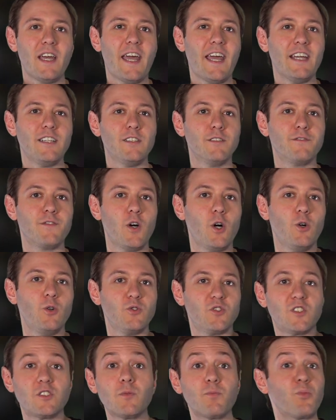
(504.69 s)
and Dafoe
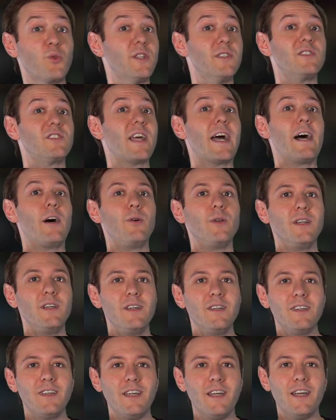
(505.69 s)
sprints out
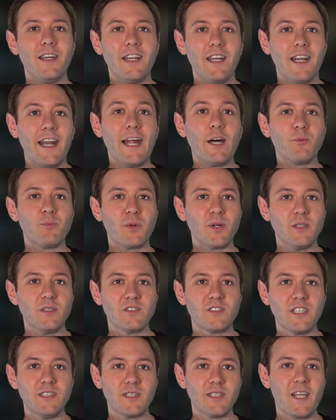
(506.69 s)
in an
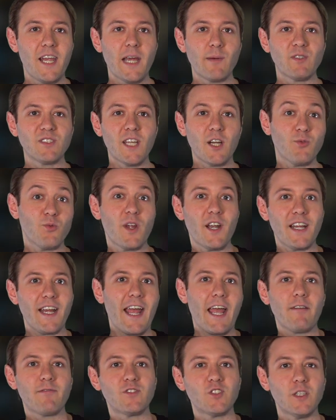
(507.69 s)
outburst, and the camera's now running
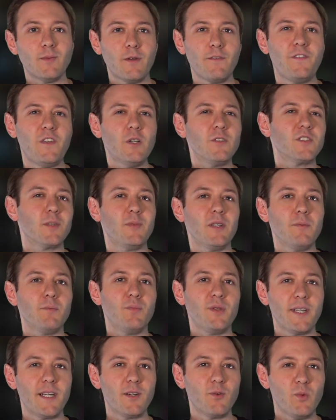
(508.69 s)
after him. It feels a bit
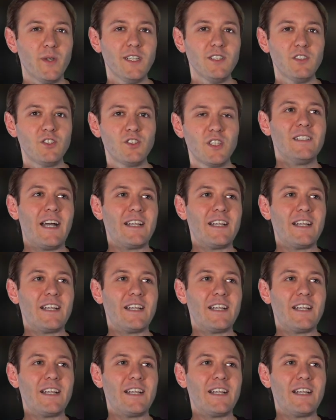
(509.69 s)
Blair Witch.